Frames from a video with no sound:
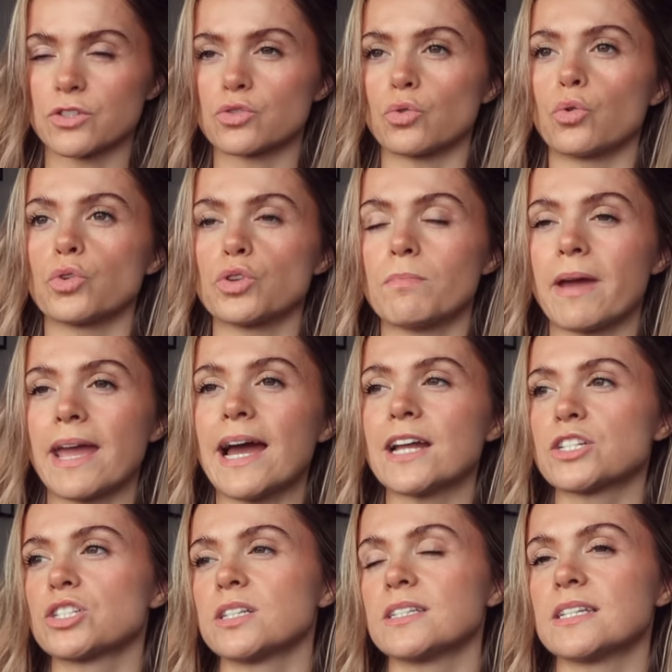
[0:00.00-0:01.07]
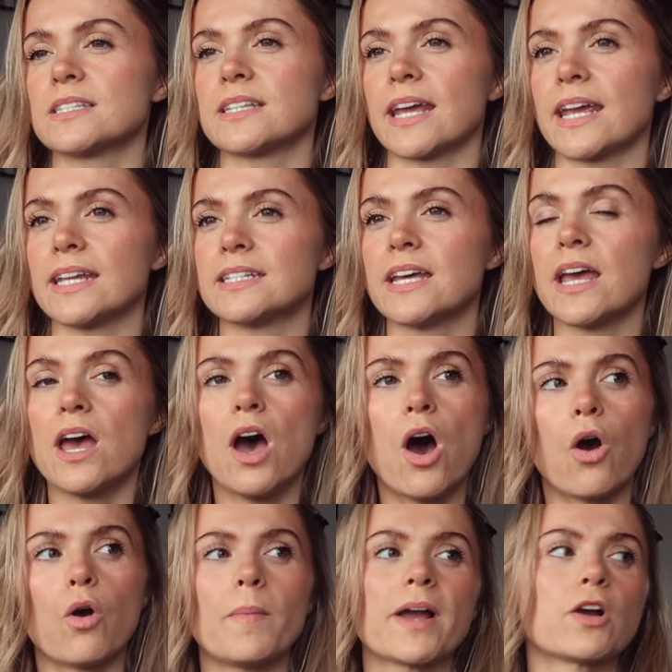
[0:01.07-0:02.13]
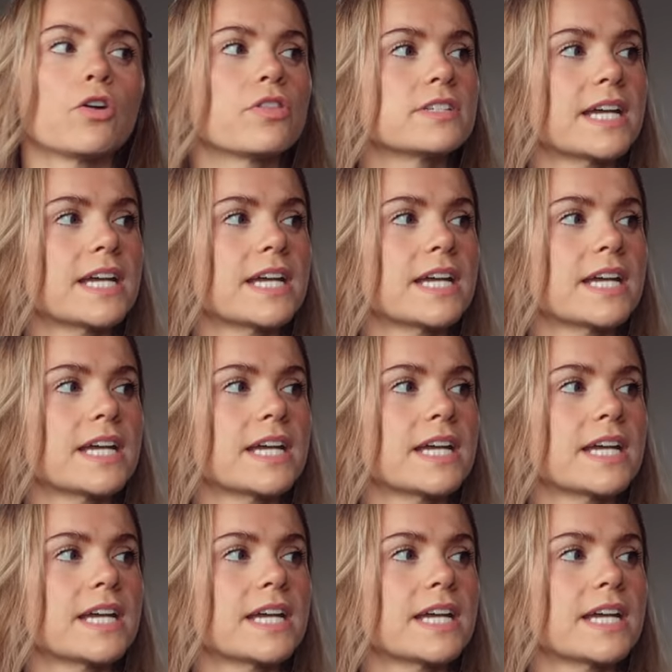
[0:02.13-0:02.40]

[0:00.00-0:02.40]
So you might actually decide, oh my god,